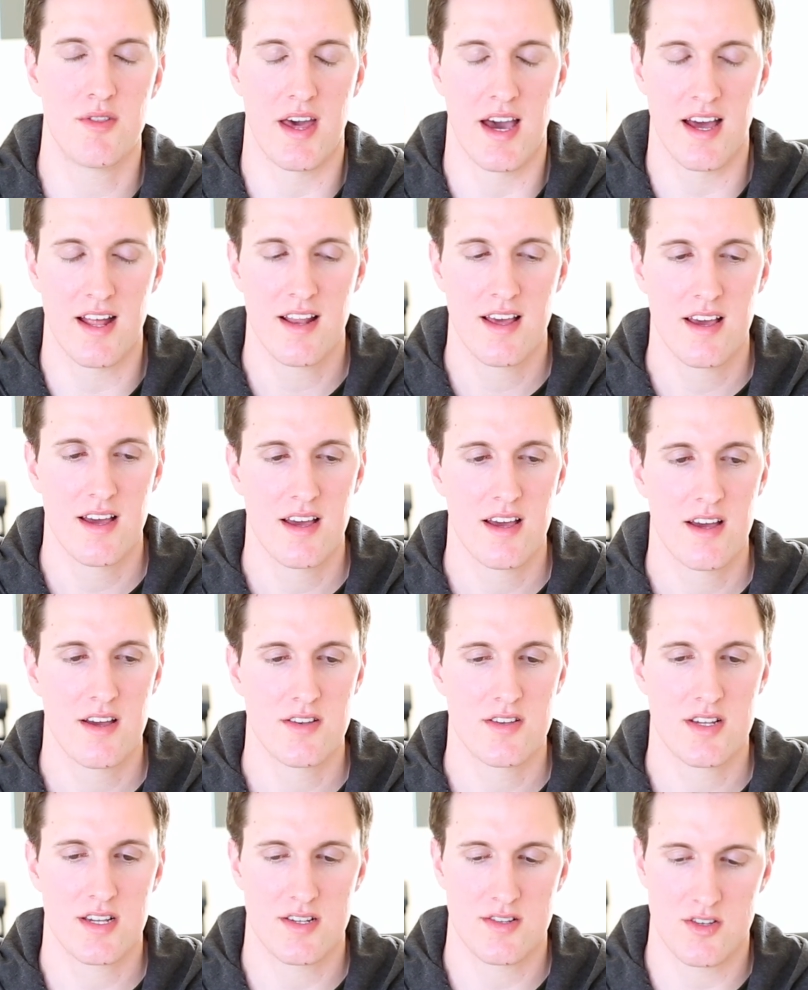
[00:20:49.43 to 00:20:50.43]
that,
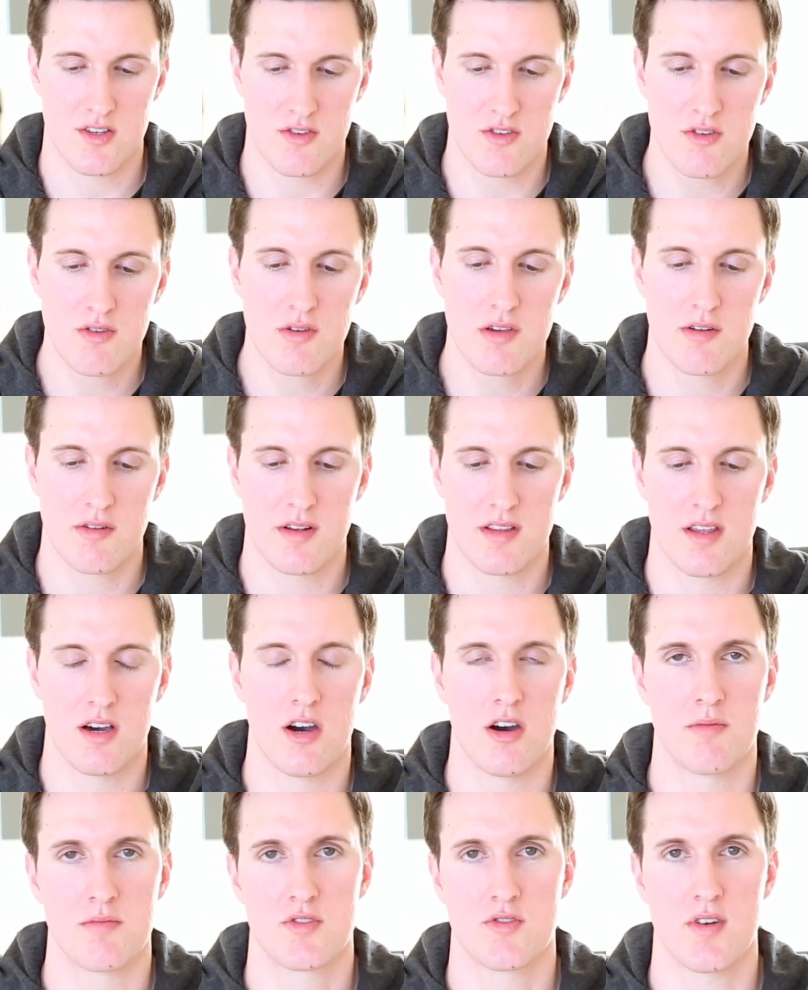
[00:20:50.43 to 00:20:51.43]
because you knew you were in the
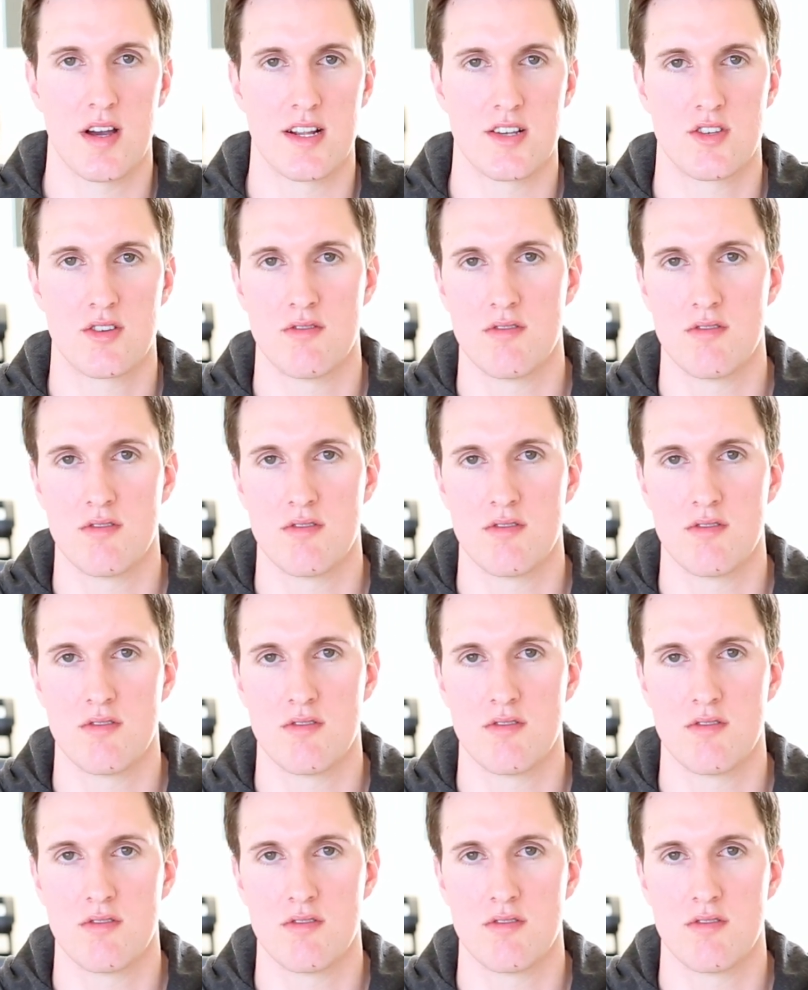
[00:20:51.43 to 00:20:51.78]
home stretch.